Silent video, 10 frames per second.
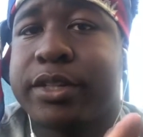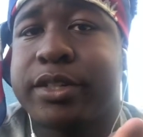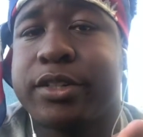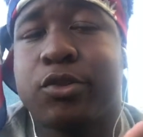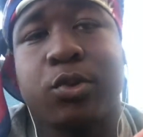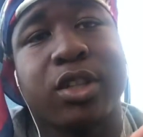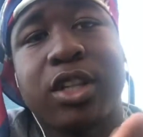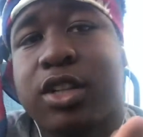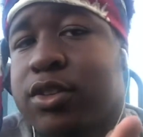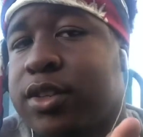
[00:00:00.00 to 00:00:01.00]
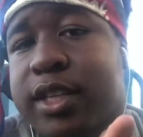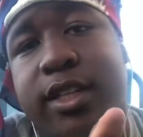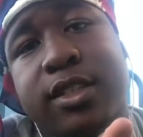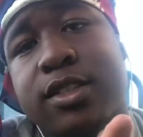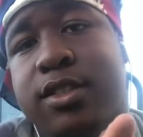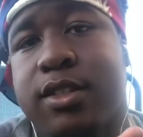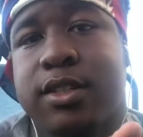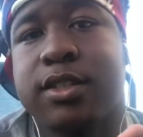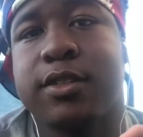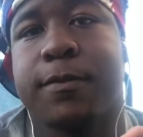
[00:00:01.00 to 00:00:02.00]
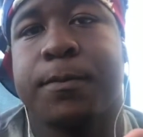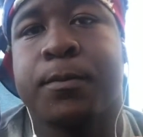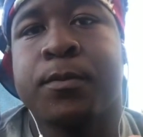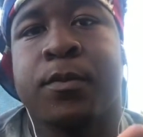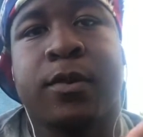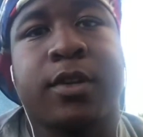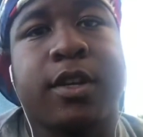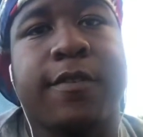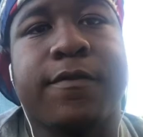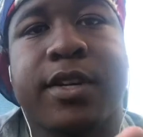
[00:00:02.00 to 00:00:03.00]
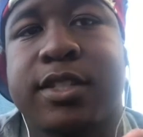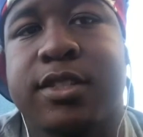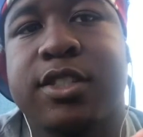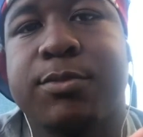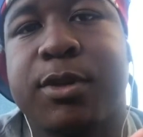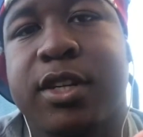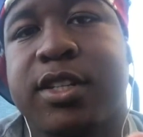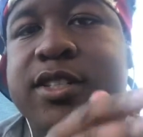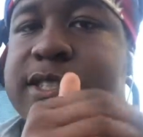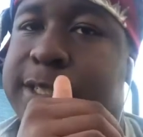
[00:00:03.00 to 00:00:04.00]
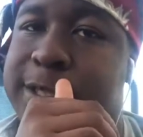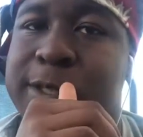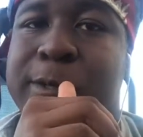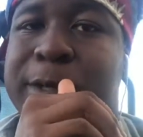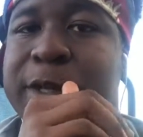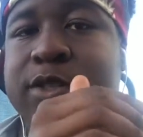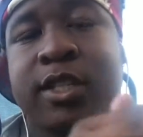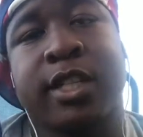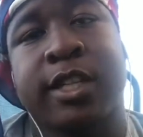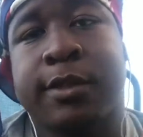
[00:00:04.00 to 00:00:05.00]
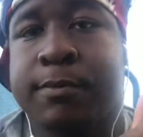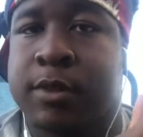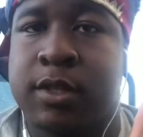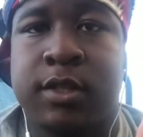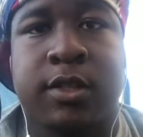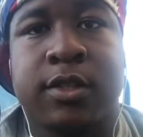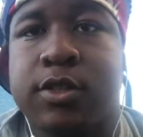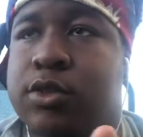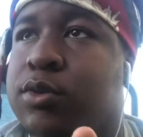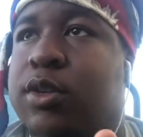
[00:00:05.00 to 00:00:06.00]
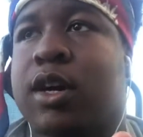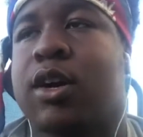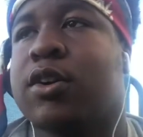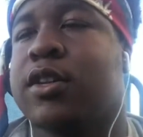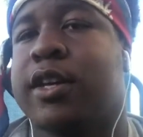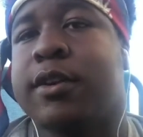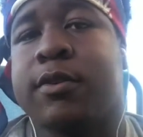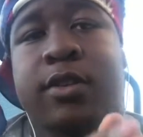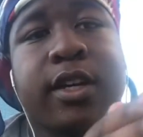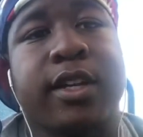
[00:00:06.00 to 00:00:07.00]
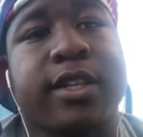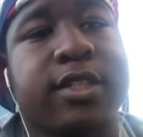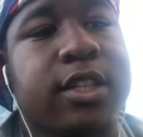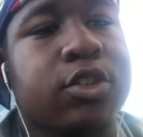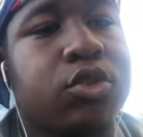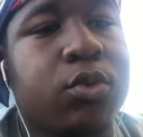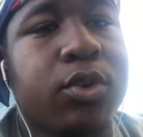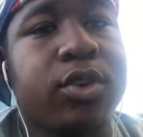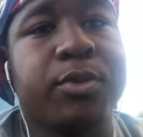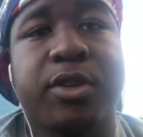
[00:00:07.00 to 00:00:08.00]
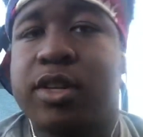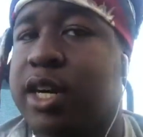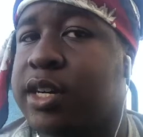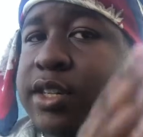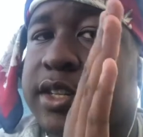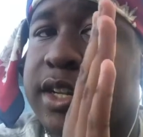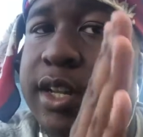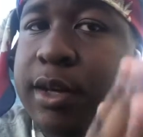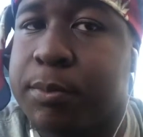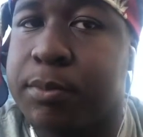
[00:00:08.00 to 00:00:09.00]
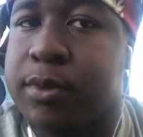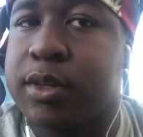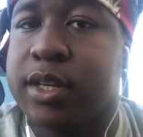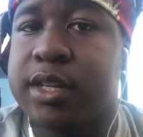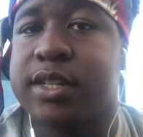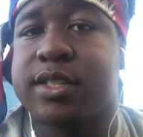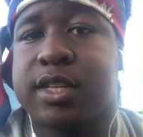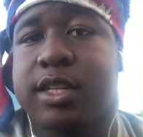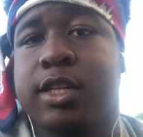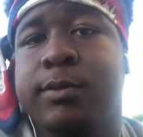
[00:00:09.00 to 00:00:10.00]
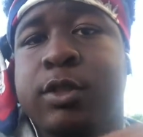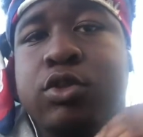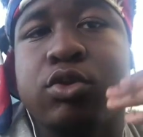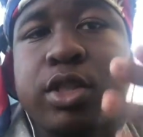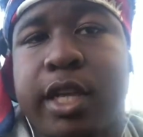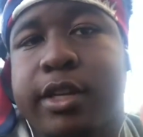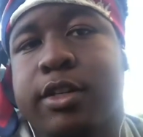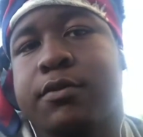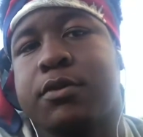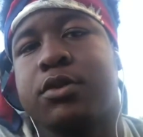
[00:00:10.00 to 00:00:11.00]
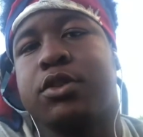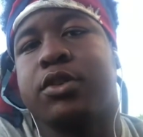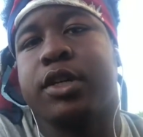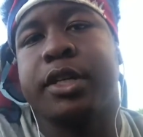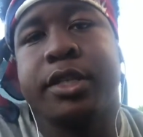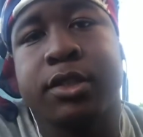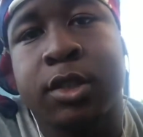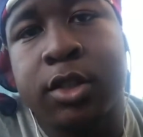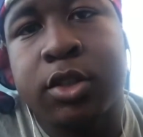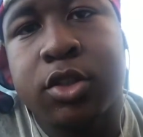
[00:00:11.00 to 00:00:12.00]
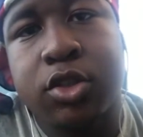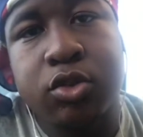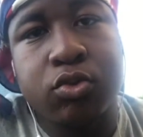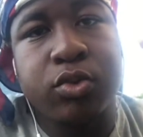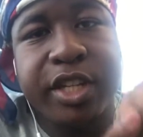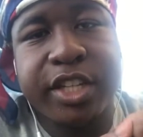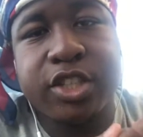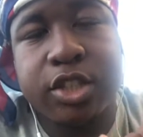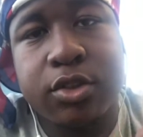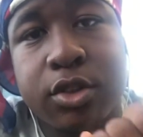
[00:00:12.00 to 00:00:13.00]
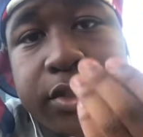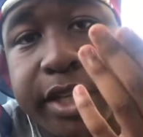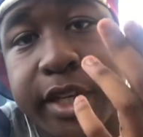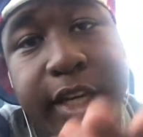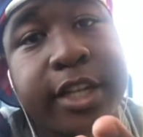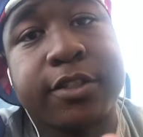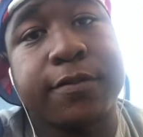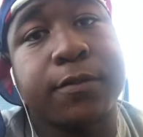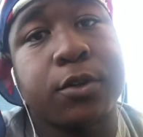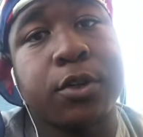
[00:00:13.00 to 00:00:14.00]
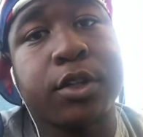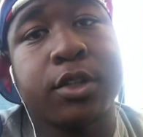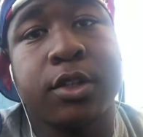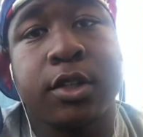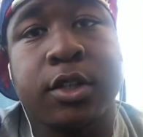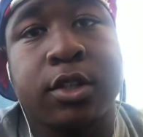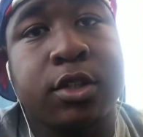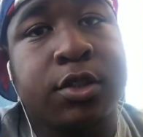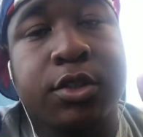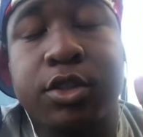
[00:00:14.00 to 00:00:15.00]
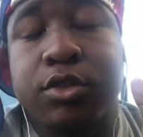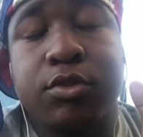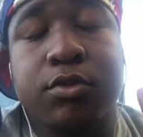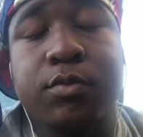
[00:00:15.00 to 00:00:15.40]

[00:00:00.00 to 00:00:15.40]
there with the little things he did. Investing his money into his studio time, doing all that. And let's say you wanted to be a doctor, and in that ending time, you slacked off on your grades. You didn't show no dedication for it. You